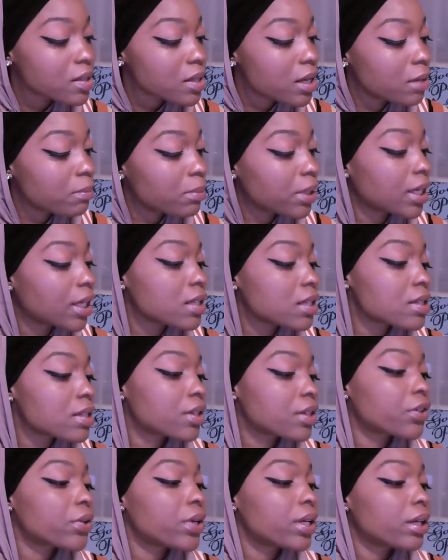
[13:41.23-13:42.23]
and begin
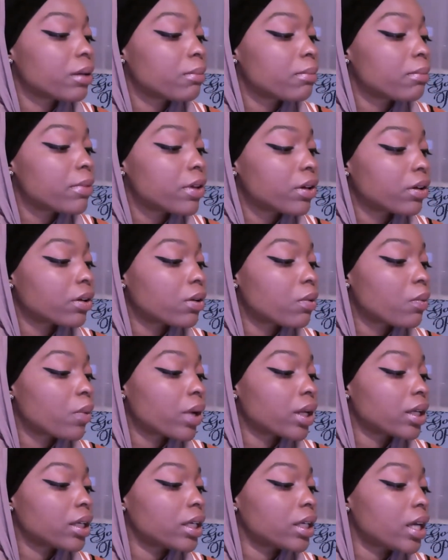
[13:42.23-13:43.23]
secreting milk
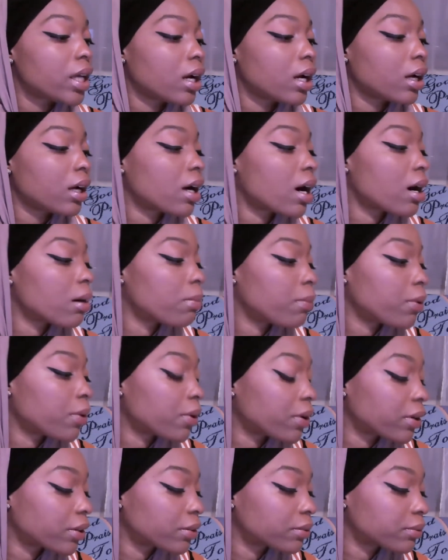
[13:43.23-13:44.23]
when young are born.